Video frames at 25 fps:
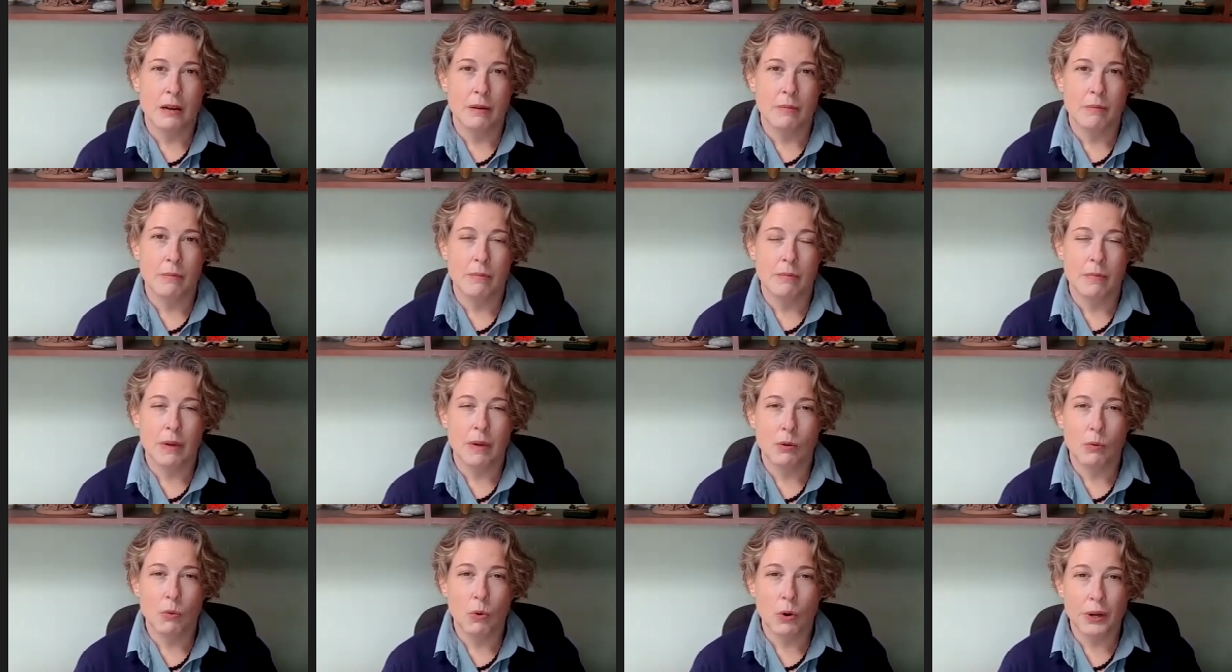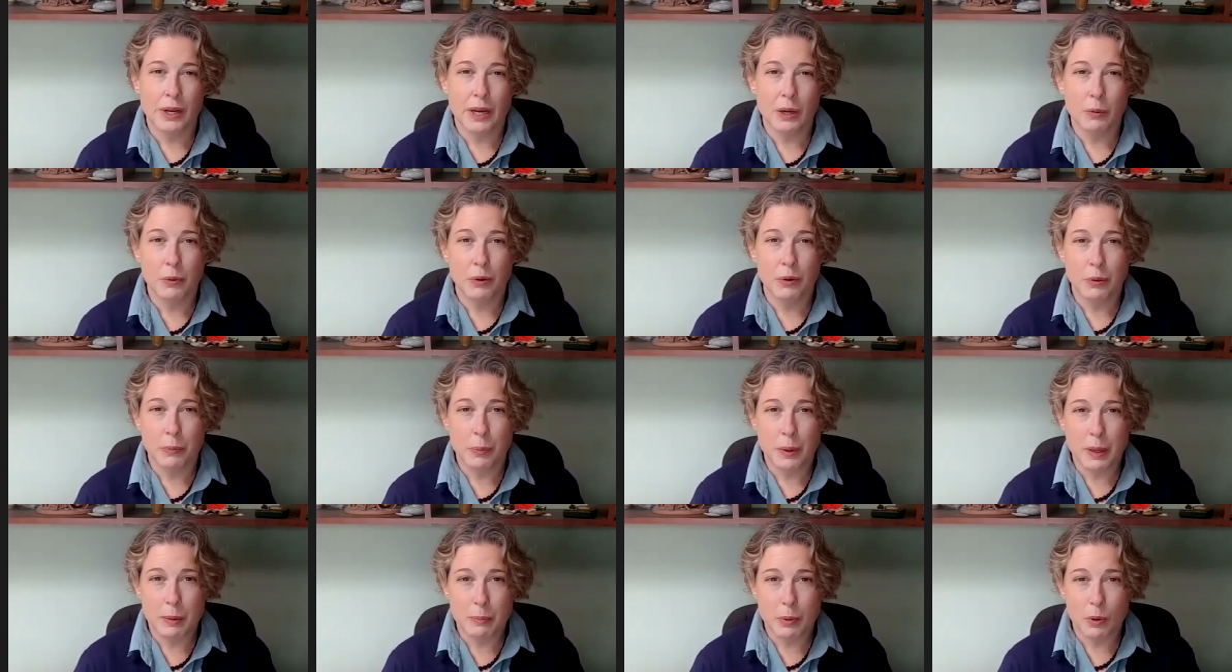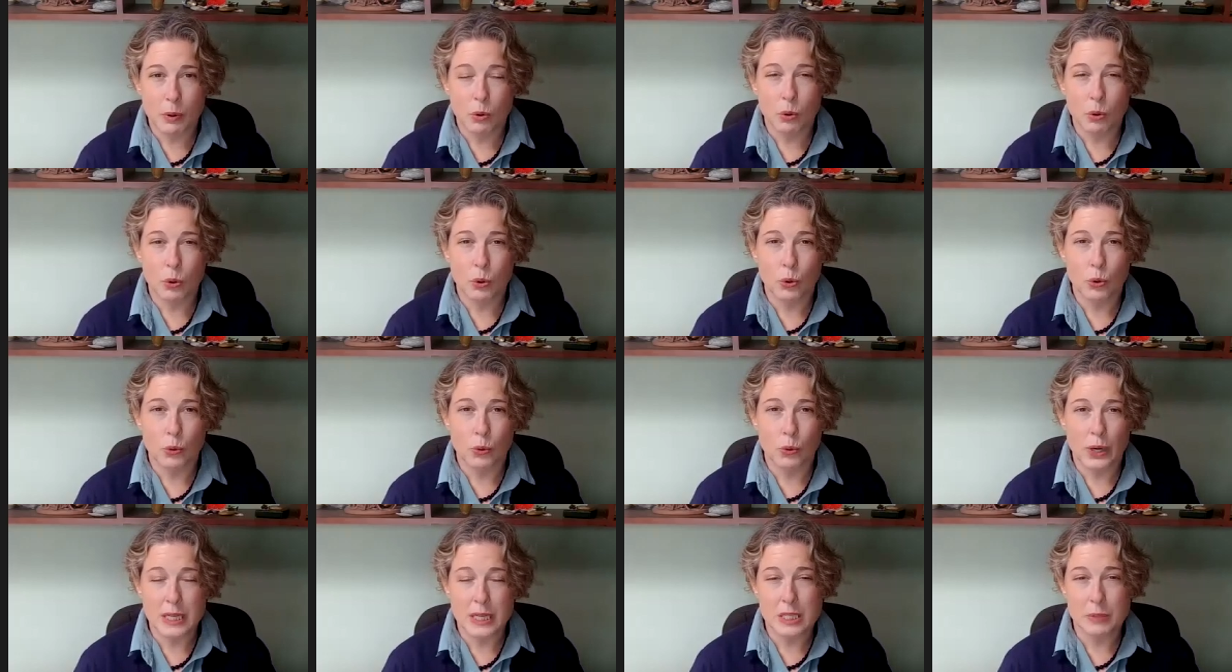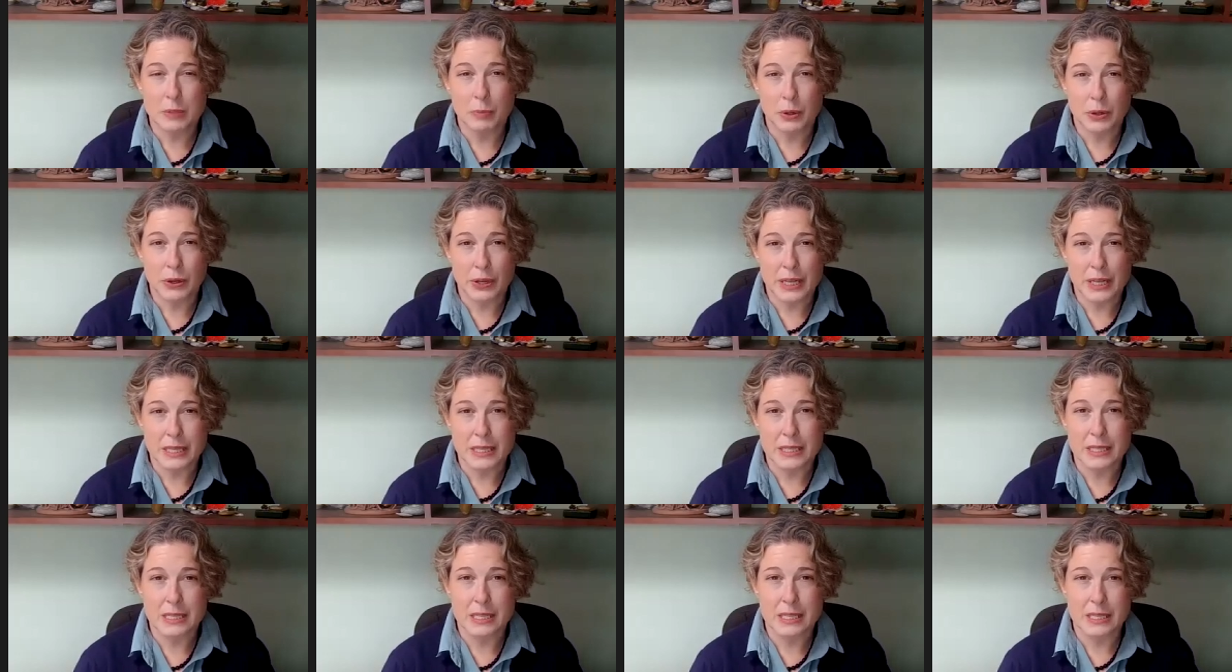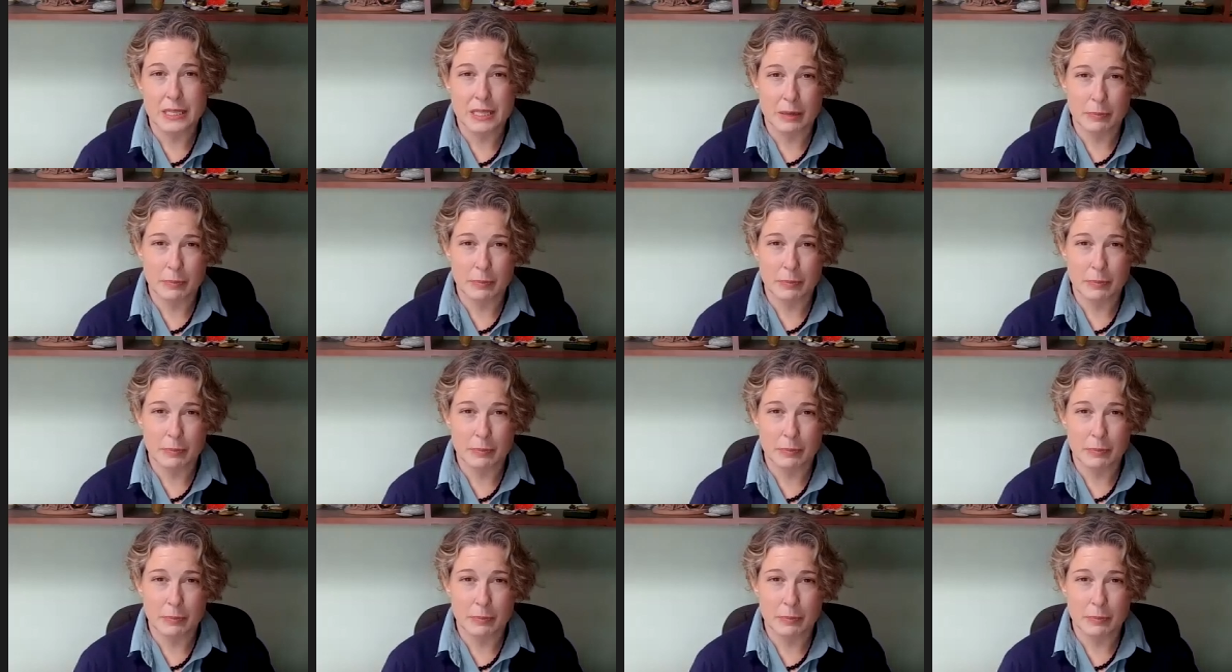and working with people who experience